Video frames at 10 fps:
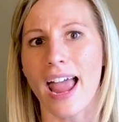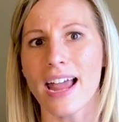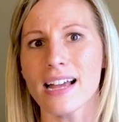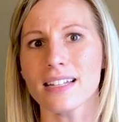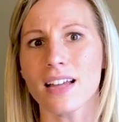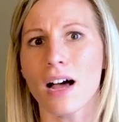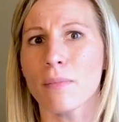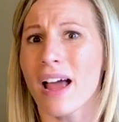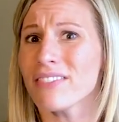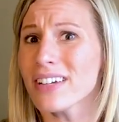And
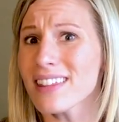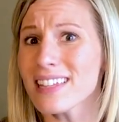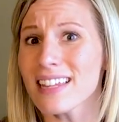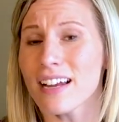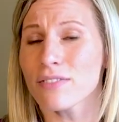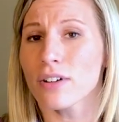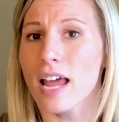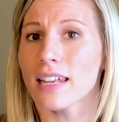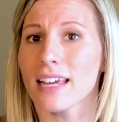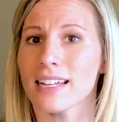um, everything that I've
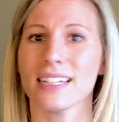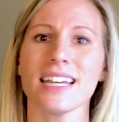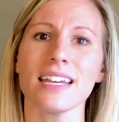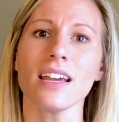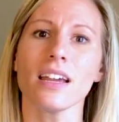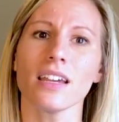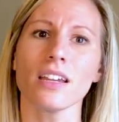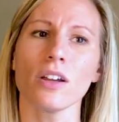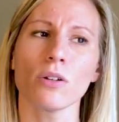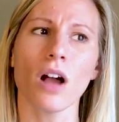read lately,
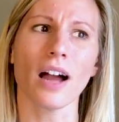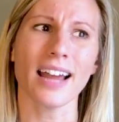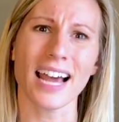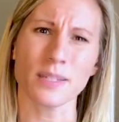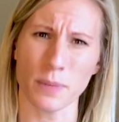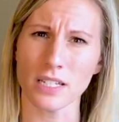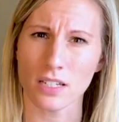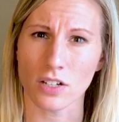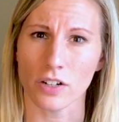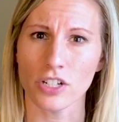you know, kind of has me
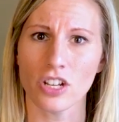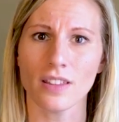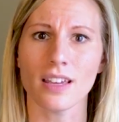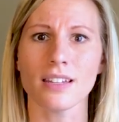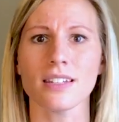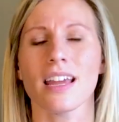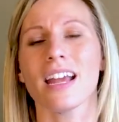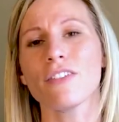discouraging this.